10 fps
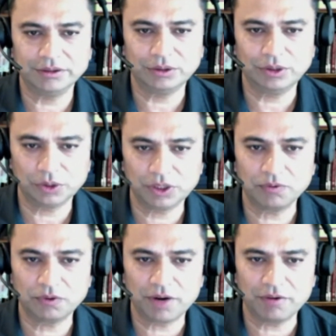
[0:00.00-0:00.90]
So looking
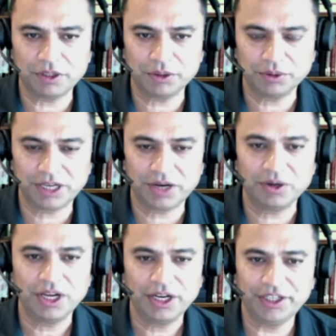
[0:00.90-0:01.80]
forward to now
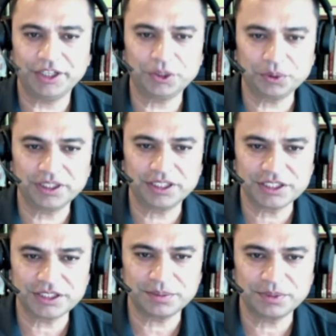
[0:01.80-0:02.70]
take it to the
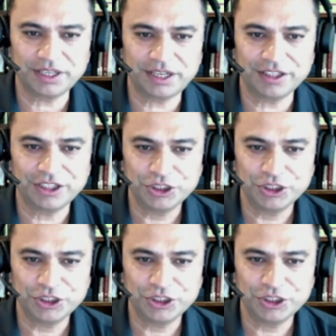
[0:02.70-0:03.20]
customer and